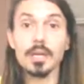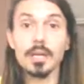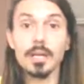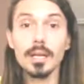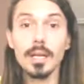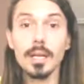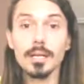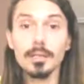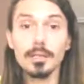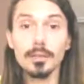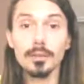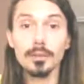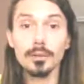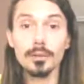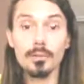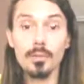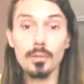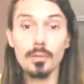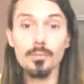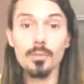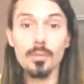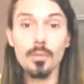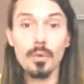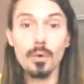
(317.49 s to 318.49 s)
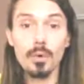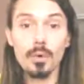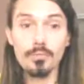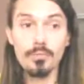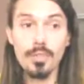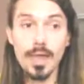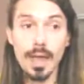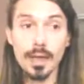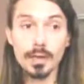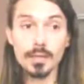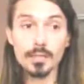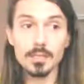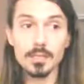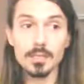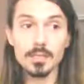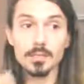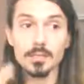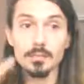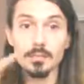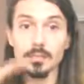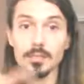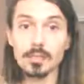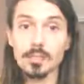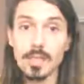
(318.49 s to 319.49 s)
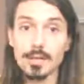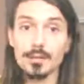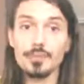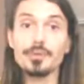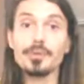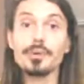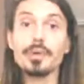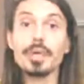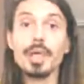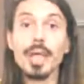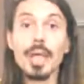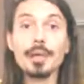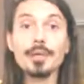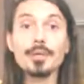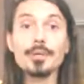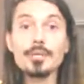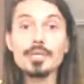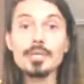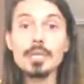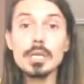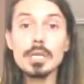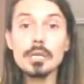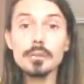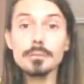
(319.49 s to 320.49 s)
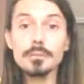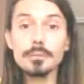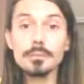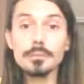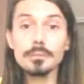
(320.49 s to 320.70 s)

it has a little bit more of that centering energy.